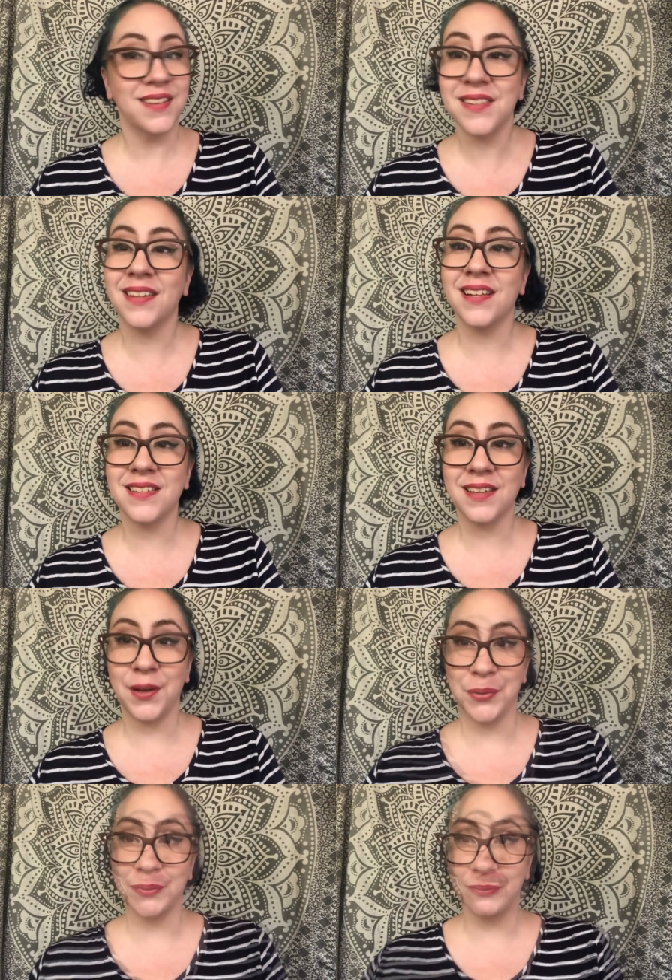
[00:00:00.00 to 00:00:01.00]
So let's go.
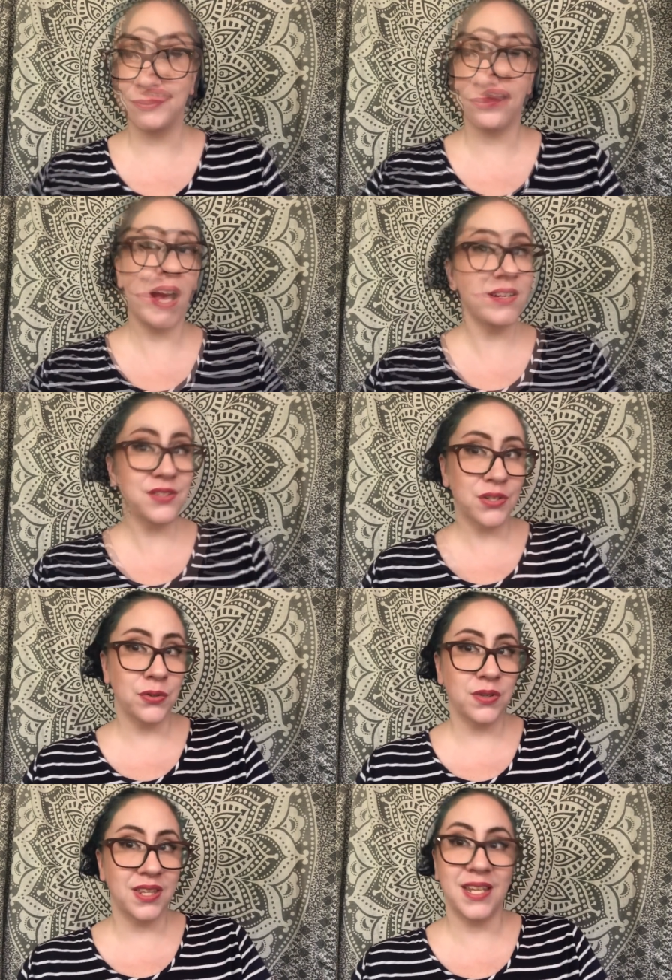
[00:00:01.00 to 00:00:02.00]
Whenever I
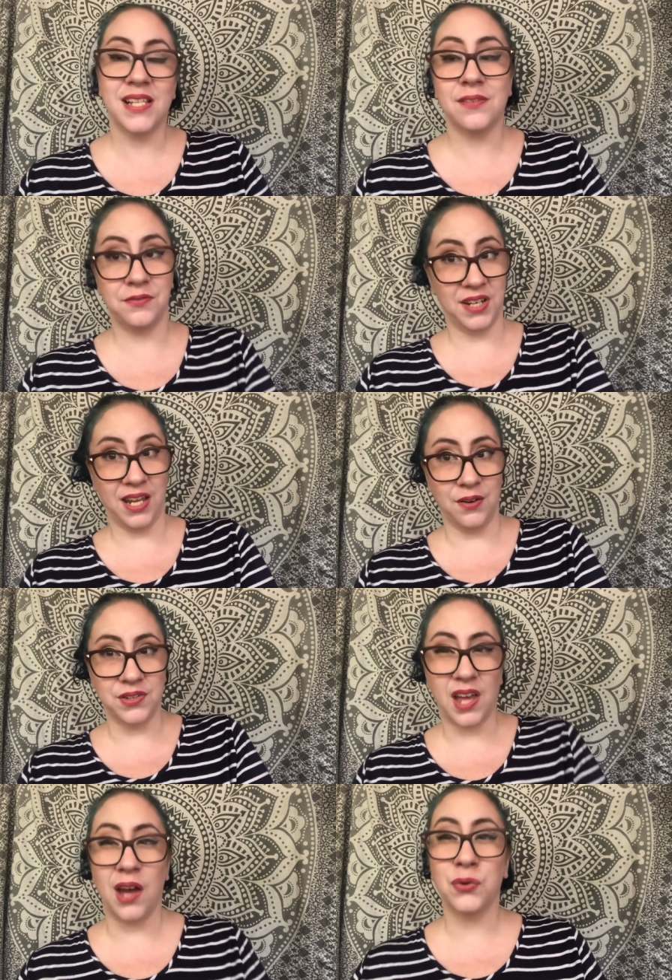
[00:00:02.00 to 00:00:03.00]
do these
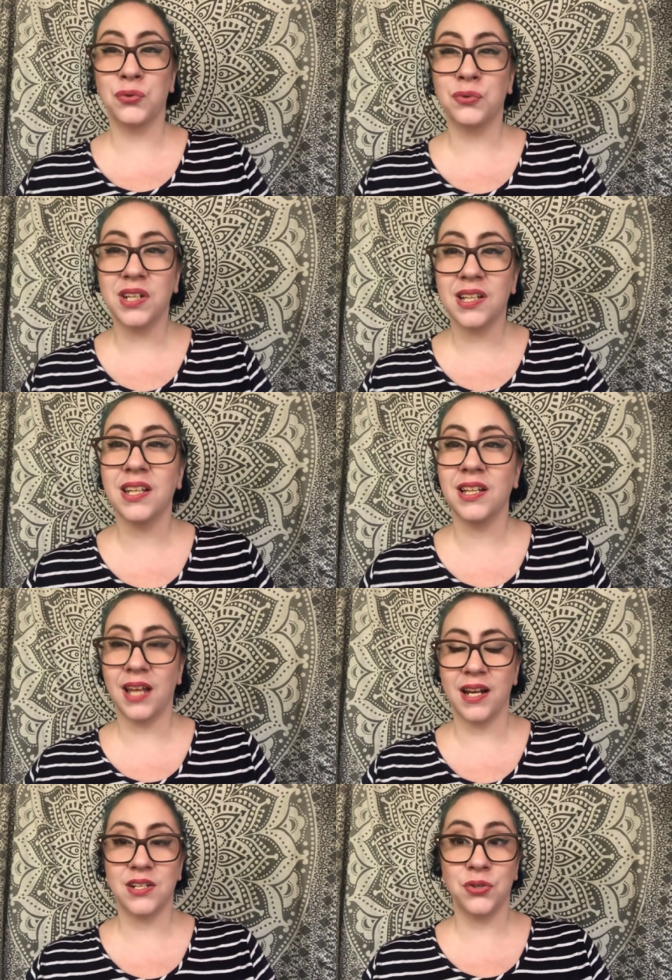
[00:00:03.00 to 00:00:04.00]
videos, I really
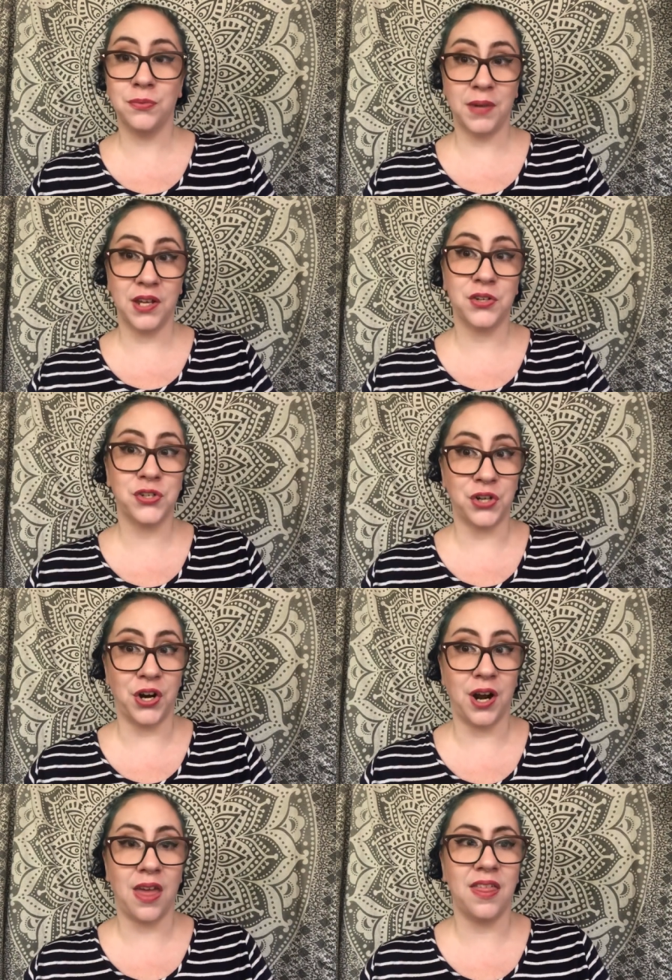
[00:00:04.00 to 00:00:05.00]
like to make
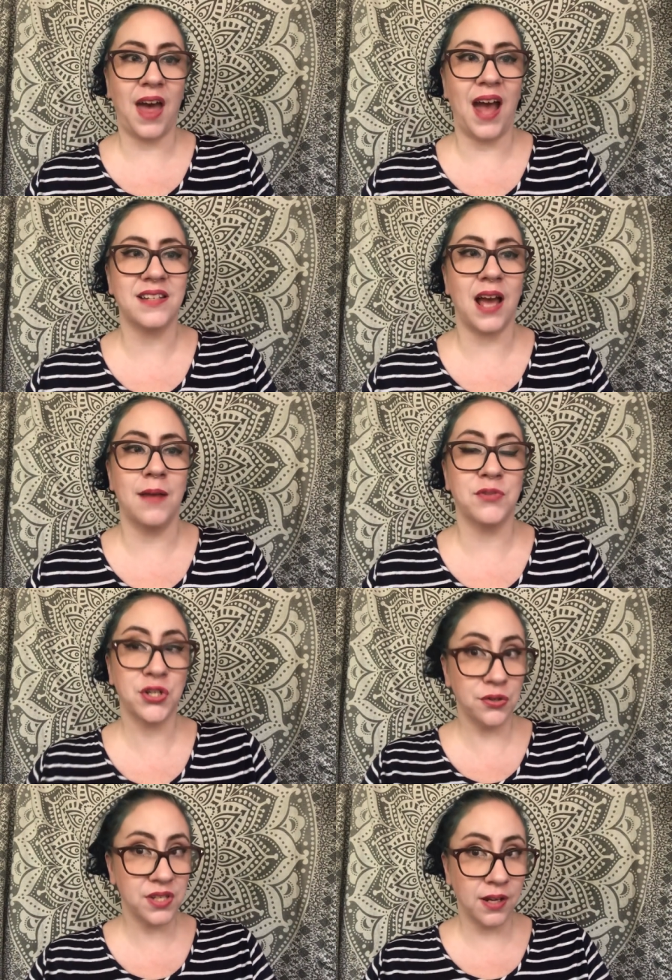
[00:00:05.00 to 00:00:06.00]
sure that I'm
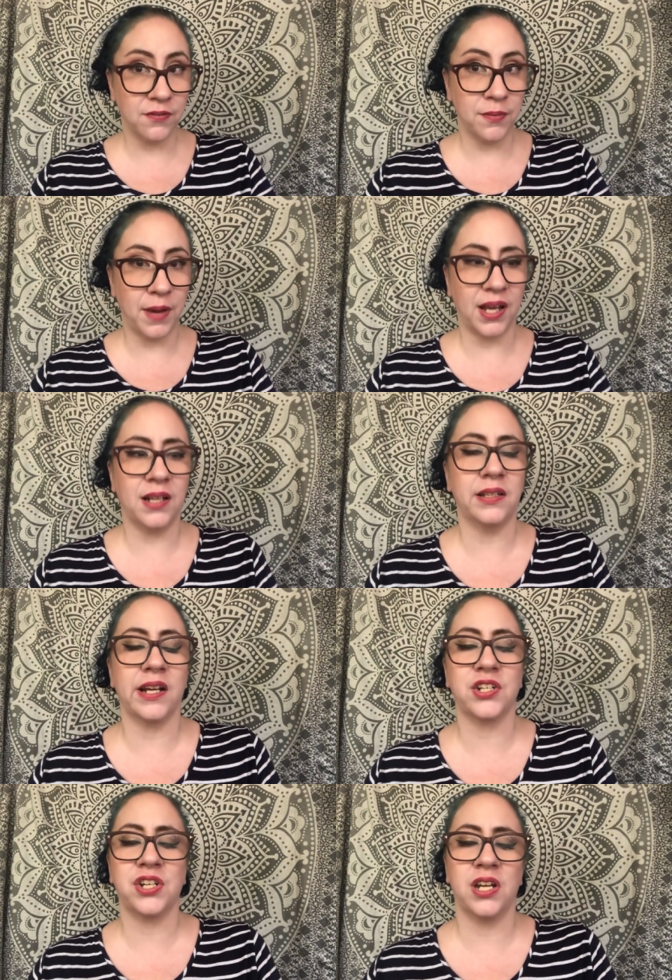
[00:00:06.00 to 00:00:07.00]
choosing from my
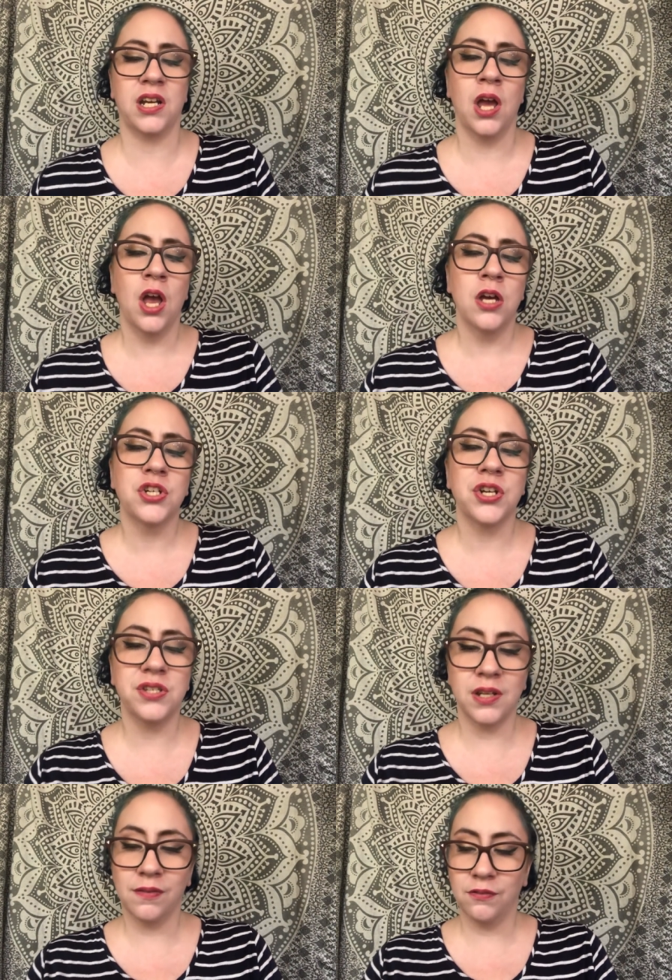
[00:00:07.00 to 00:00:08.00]
collection,
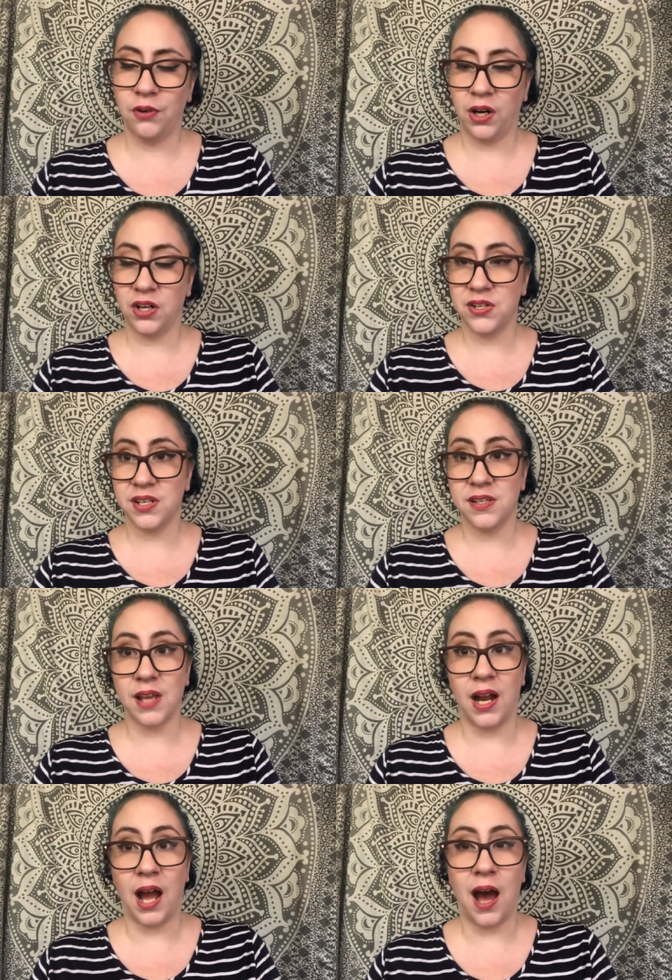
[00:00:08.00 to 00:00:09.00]
choosing from fragrances
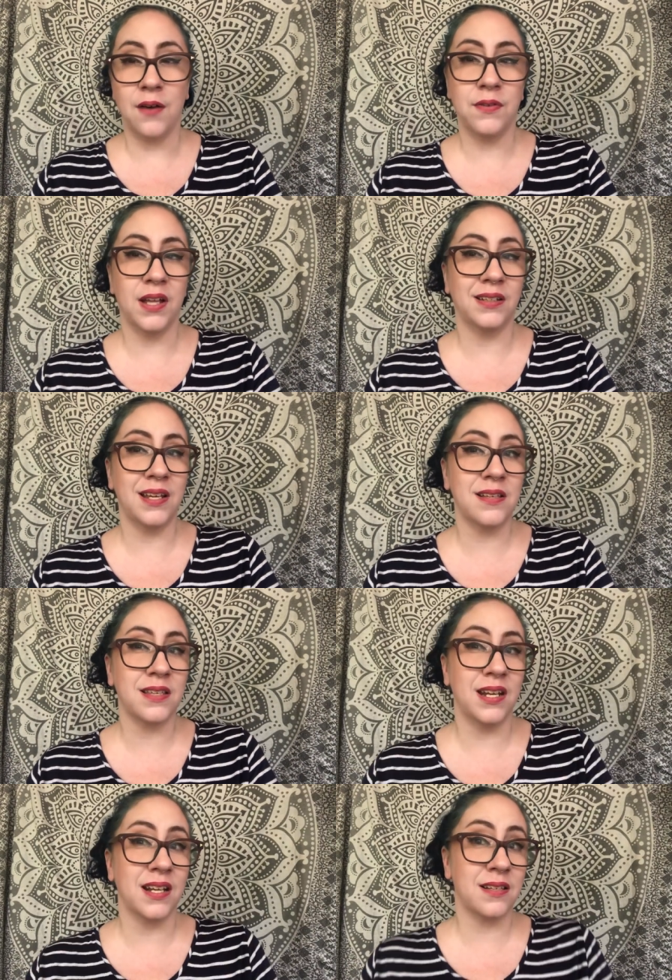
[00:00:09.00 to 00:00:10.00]
I have at least
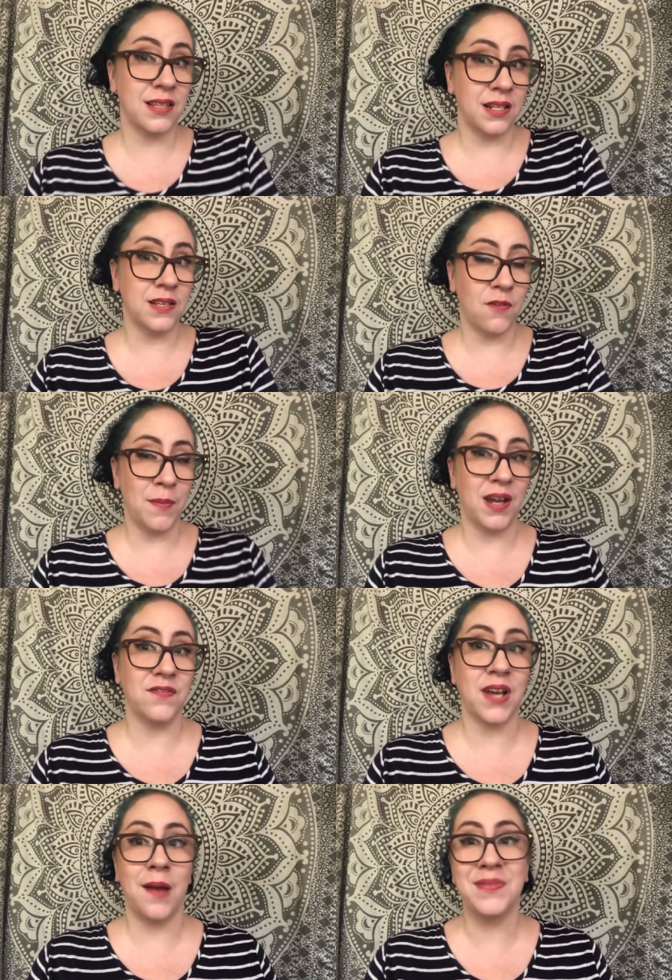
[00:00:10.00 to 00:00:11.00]
an extensive amount
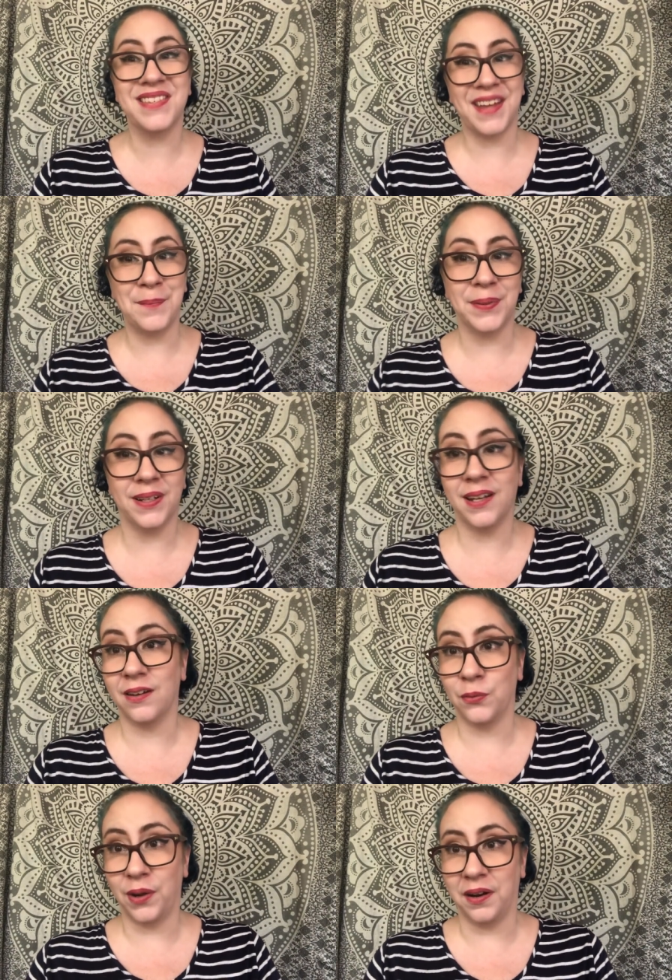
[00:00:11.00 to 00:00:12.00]
of time sampling
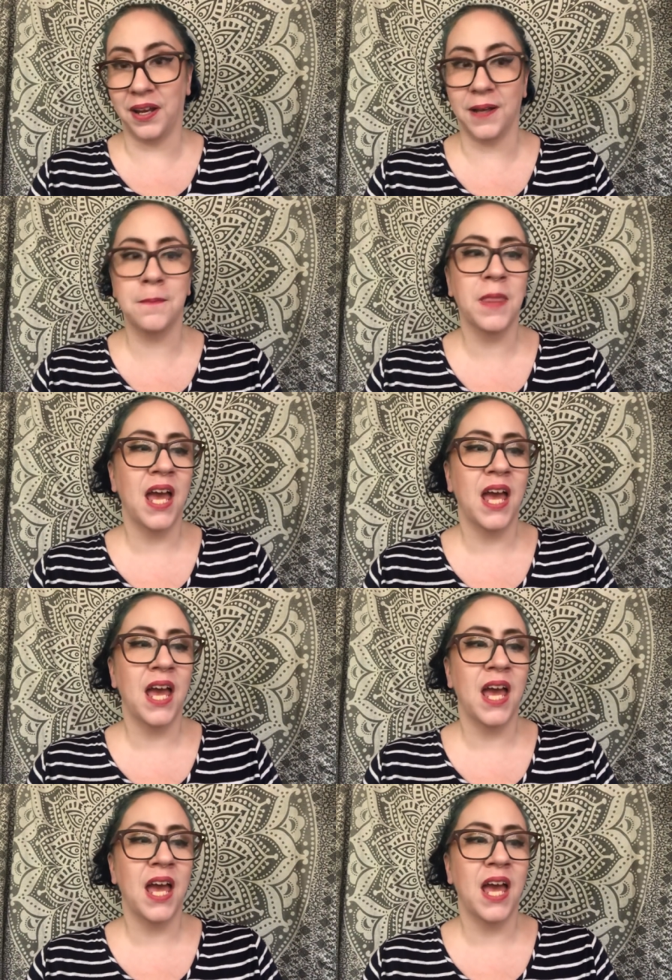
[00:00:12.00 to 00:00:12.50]
and wearing.